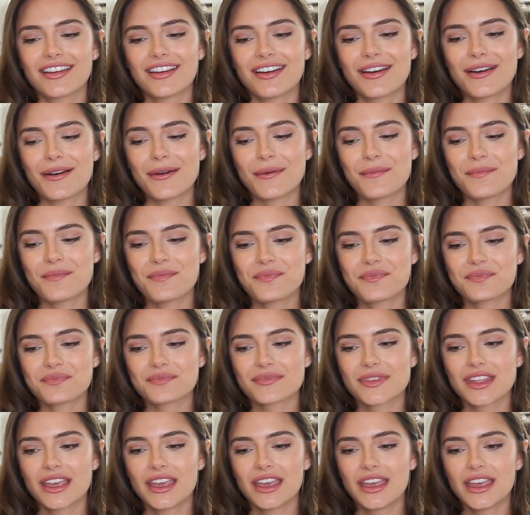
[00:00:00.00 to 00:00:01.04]
Um,
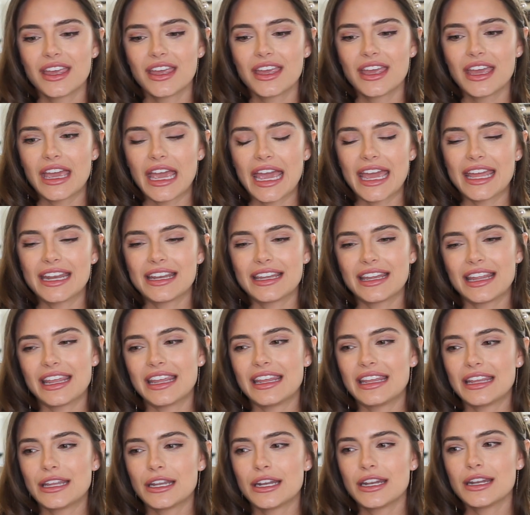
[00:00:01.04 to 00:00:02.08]
and
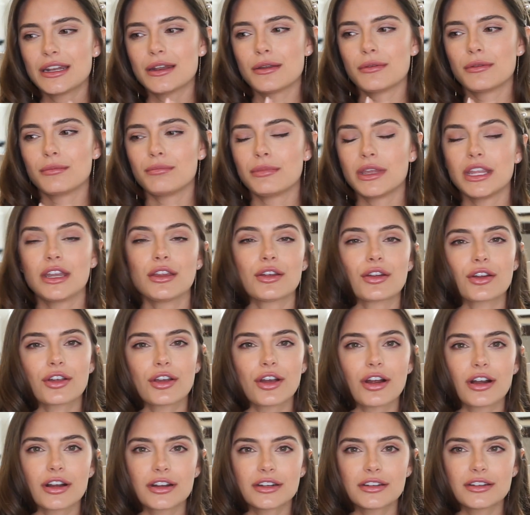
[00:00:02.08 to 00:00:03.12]
in Meteor
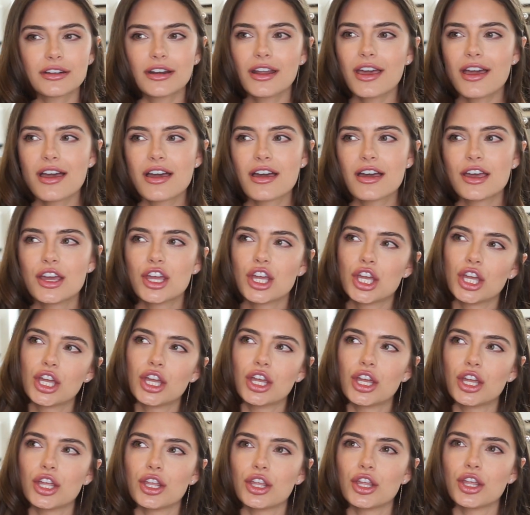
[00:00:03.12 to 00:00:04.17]
Garden,
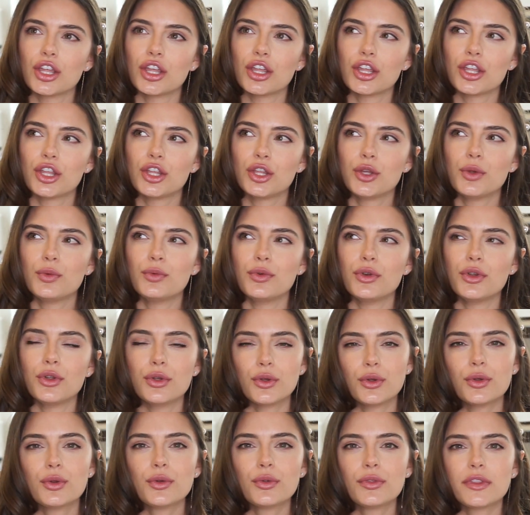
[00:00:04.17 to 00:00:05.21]
you
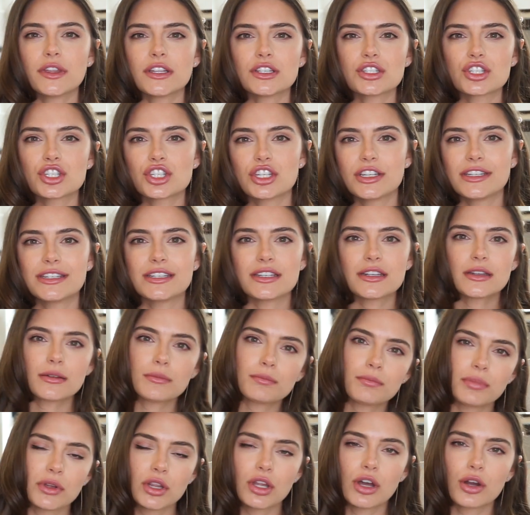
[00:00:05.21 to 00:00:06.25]
knew that she
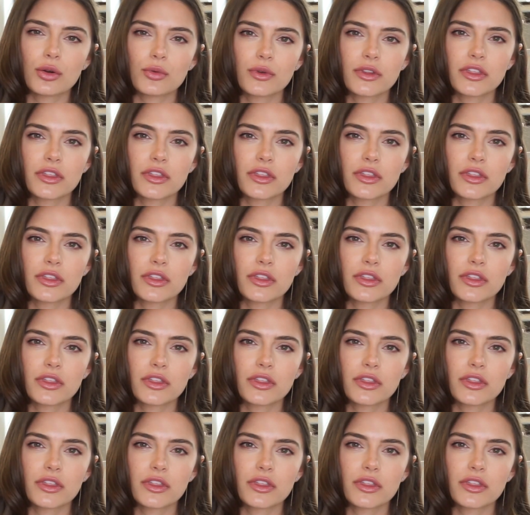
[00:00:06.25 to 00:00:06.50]
didn't belong